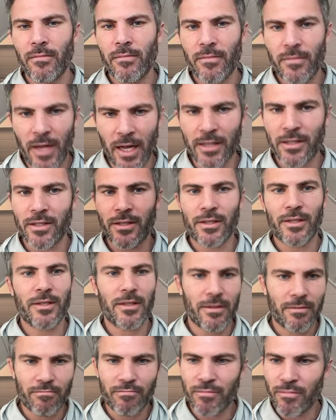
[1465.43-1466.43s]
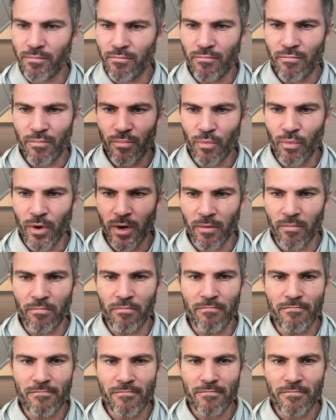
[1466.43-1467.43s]
That's where,
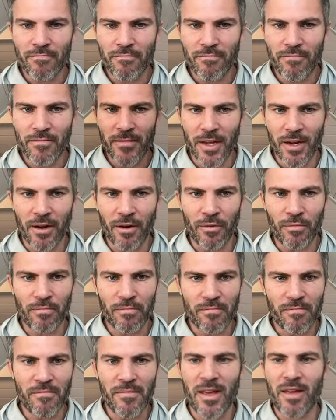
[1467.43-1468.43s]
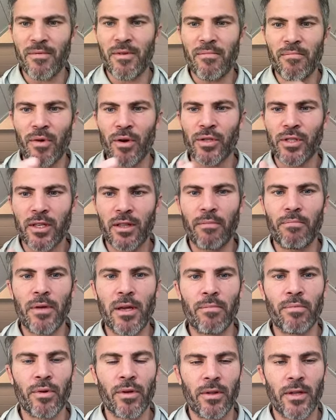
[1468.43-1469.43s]
maybe most of the
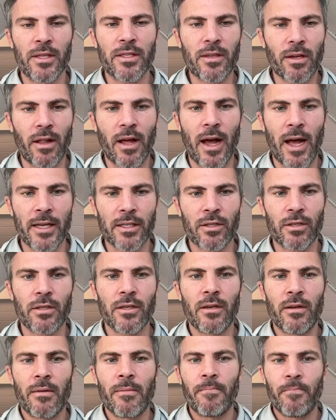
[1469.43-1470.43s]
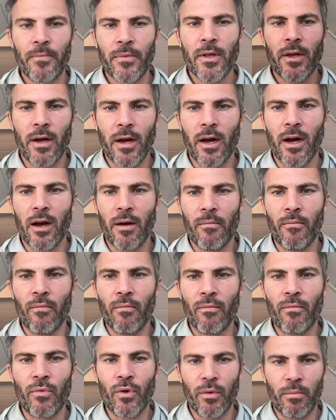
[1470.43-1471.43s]
people in this class
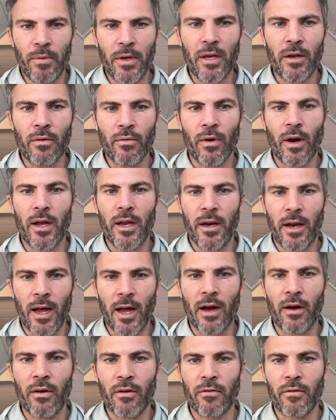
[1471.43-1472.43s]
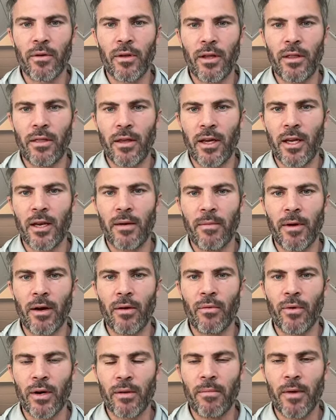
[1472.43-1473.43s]
will be right now, of really thinking
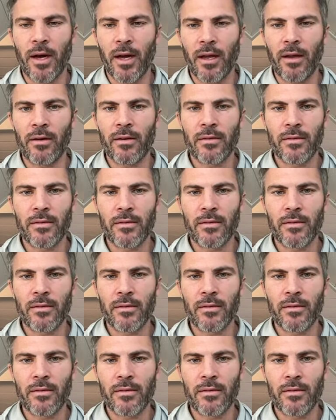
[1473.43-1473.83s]
about what do I